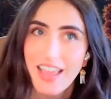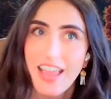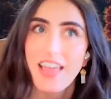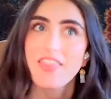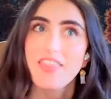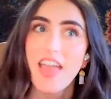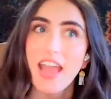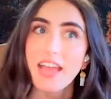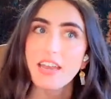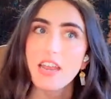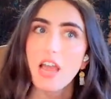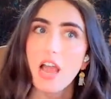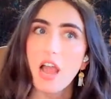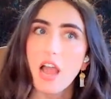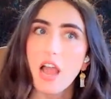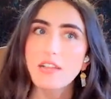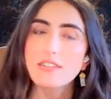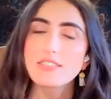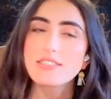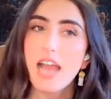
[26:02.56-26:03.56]

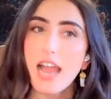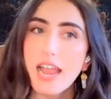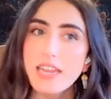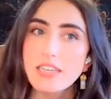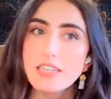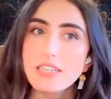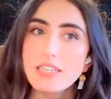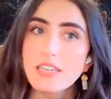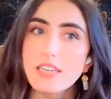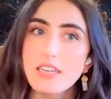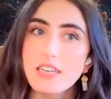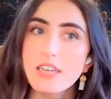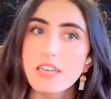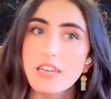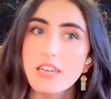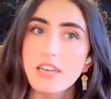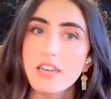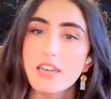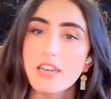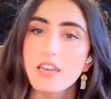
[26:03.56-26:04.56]
that Titan
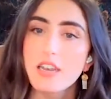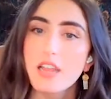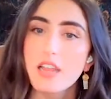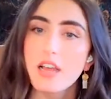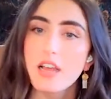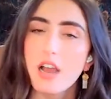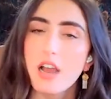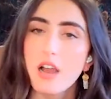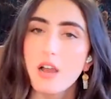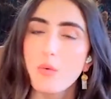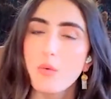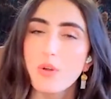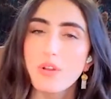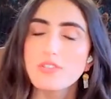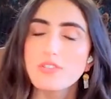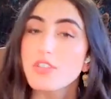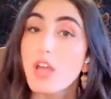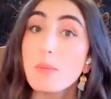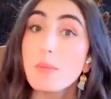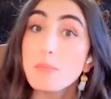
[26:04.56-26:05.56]

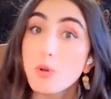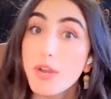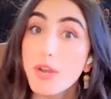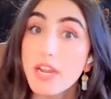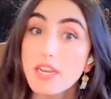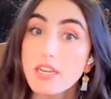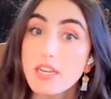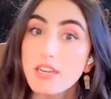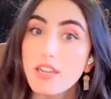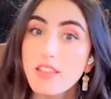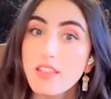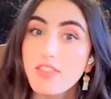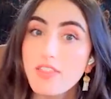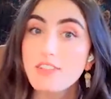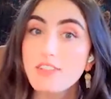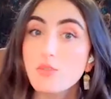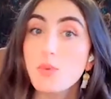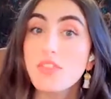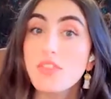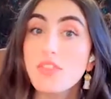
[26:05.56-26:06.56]
submarine,
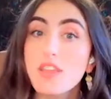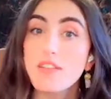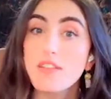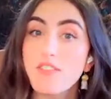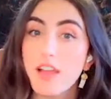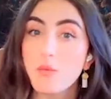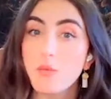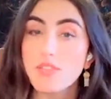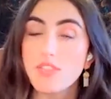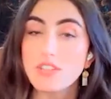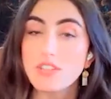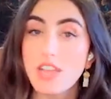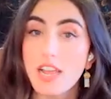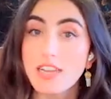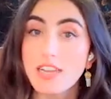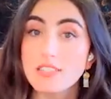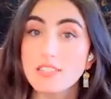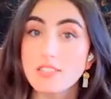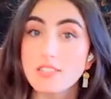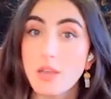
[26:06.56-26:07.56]
that's when the event with the
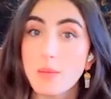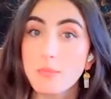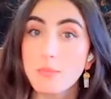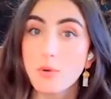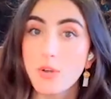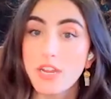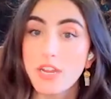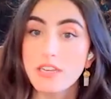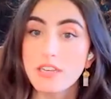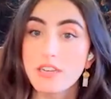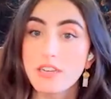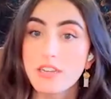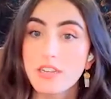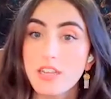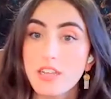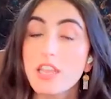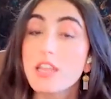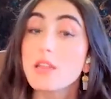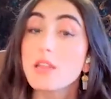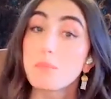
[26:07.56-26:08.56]
Titan submarine
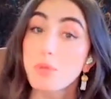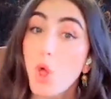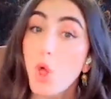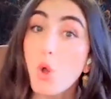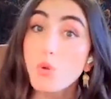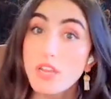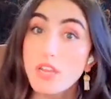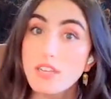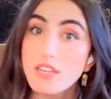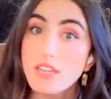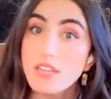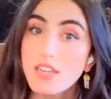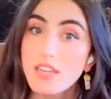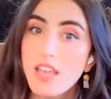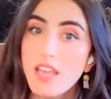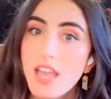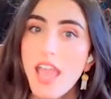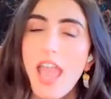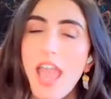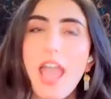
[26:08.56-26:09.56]
imploded.
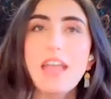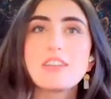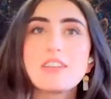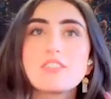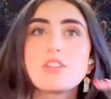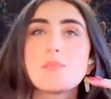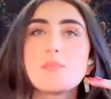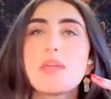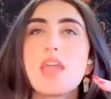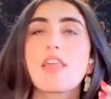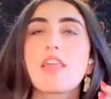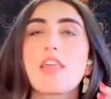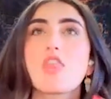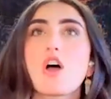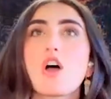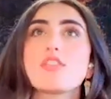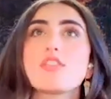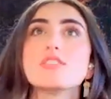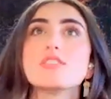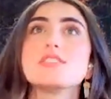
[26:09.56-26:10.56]
And to me, I
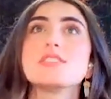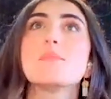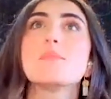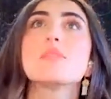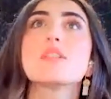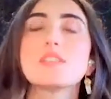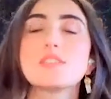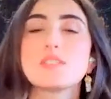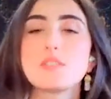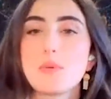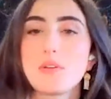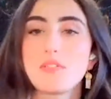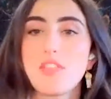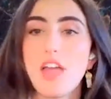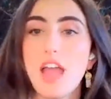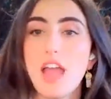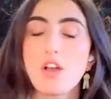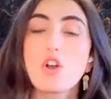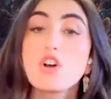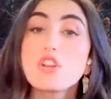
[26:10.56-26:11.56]
thought the symbolism of
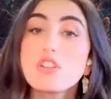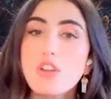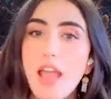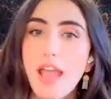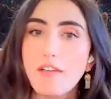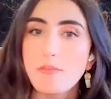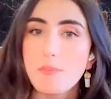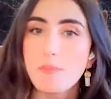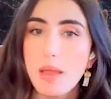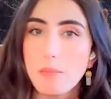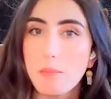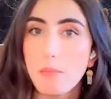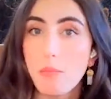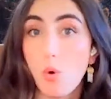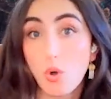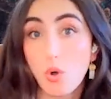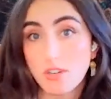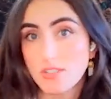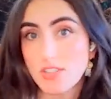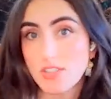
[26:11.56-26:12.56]
that couldn't have been
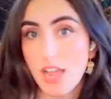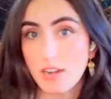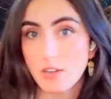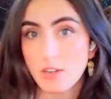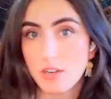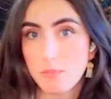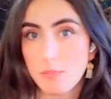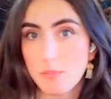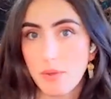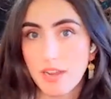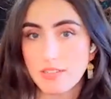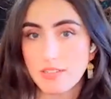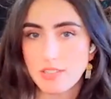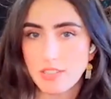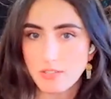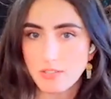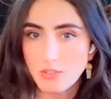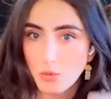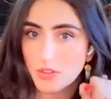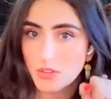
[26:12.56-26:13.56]
more Saturn and
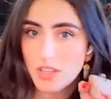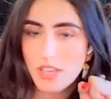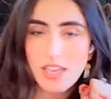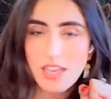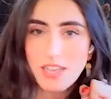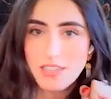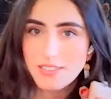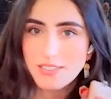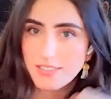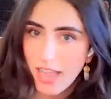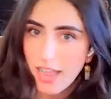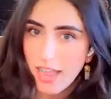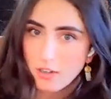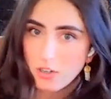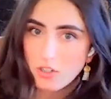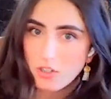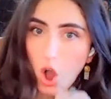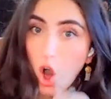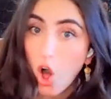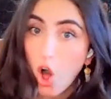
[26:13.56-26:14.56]
Pisces. So
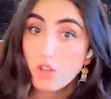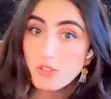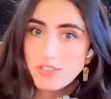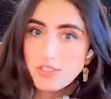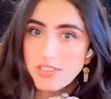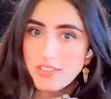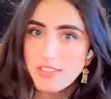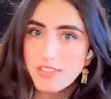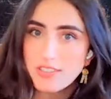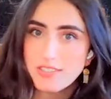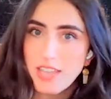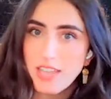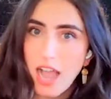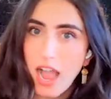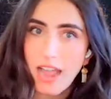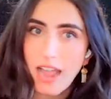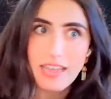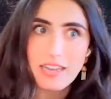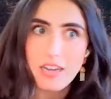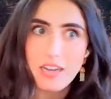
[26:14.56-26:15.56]
Saturn halts in the
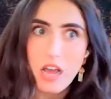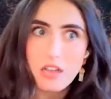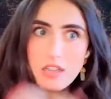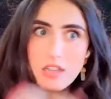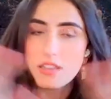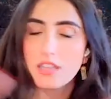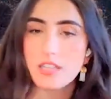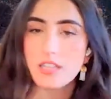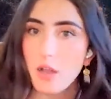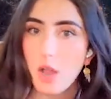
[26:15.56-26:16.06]
sky, and